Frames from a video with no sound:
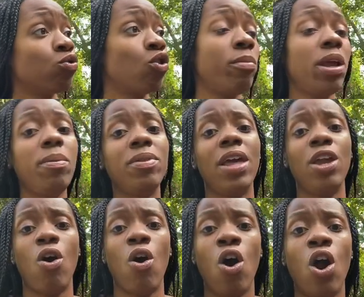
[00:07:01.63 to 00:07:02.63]
or maybe they
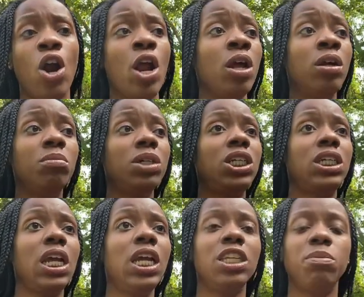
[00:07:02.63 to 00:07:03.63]
are
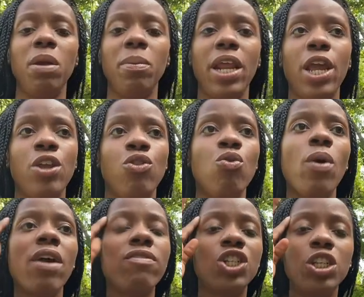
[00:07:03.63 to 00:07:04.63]
machines. Maybe they do
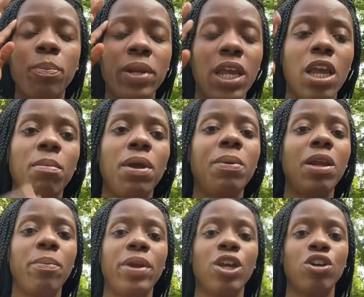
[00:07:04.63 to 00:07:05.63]
have a chip in their head. Maybe they're
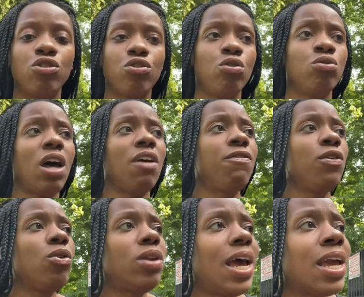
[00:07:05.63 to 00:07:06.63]
being controlled. I
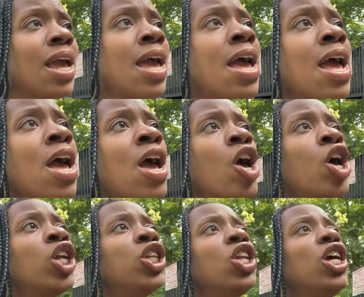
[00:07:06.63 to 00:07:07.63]
feel like
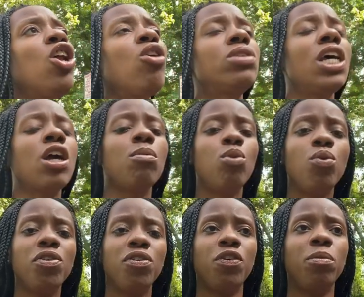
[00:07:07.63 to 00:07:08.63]
it don't take a
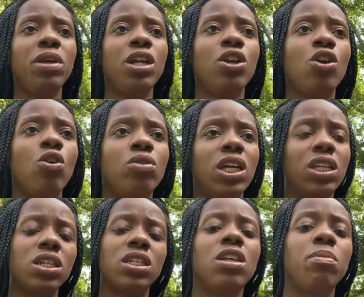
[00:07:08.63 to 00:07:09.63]
movie for me to know that
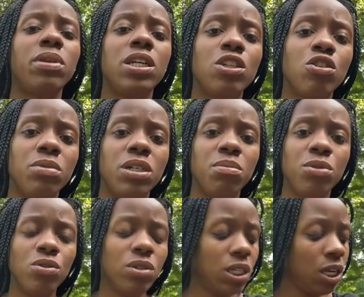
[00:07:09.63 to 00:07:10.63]
there's symbolism in
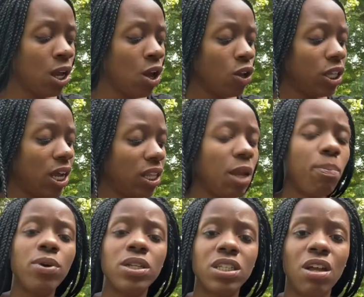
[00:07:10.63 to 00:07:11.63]
music, that they
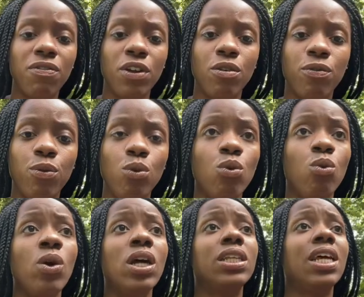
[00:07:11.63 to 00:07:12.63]
put stuff in the food,
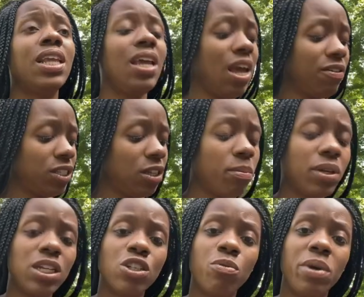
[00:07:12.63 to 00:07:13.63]
that they have
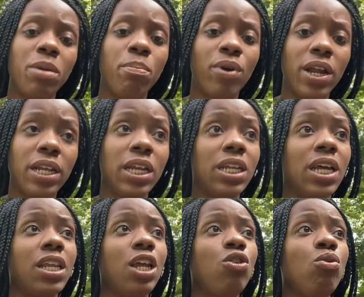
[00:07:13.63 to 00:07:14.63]
symbolism in branding, that
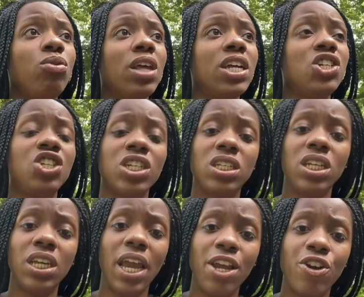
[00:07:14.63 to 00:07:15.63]
they do things just to
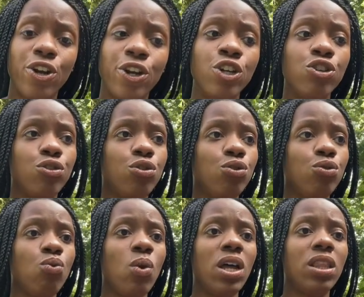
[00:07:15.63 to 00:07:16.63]
cater
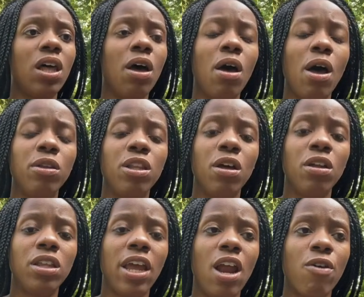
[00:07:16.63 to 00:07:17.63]
to
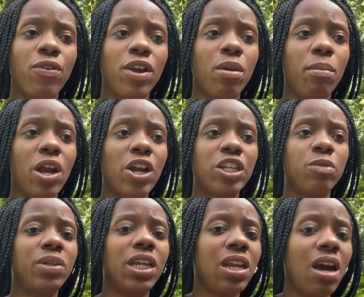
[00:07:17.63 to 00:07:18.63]
the African Americans,
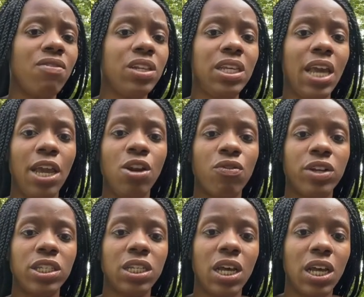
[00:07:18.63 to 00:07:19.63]
but they're not really catering
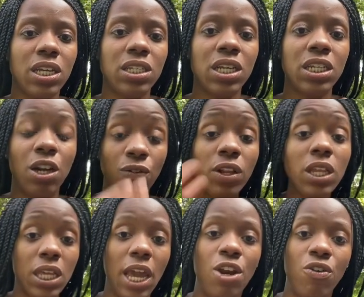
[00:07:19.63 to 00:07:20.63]
to us. They're really
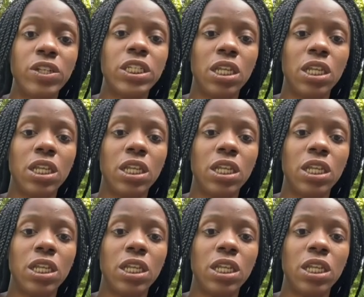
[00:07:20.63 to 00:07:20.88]
catering to